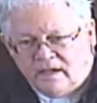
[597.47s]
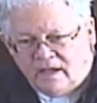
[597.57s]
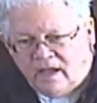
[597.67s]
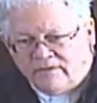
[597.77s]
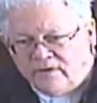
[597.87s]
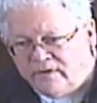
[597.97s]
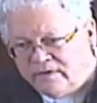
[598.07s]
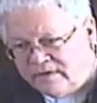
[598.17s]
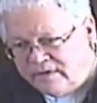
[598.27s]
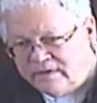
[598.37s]

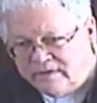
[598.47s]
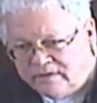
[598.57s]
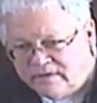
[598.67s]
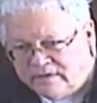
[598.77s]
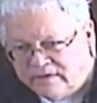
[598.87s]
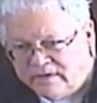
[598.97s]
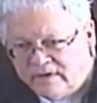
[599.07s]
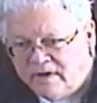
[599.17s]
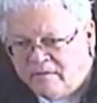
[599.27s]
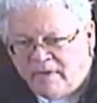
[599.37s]
after
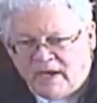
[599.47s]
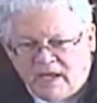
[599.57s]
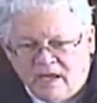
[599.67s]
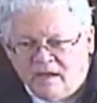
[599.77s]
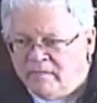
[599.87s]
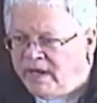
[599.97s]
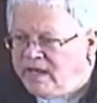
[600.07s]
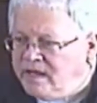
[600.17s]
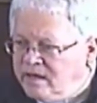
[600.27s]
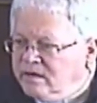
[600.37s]
many, many
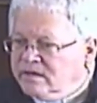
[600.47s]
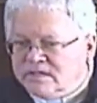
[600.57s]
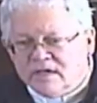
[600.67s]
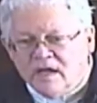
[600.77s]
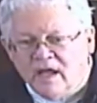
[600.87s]
years,